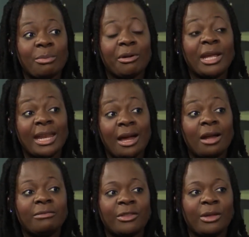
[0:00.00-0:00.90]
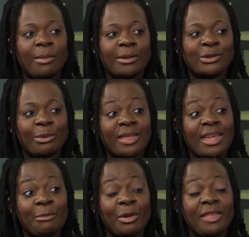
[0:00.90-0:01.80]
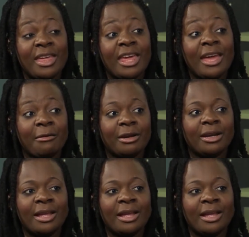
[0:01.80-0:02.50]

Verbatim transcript: bring it out for them and so when they when they hear it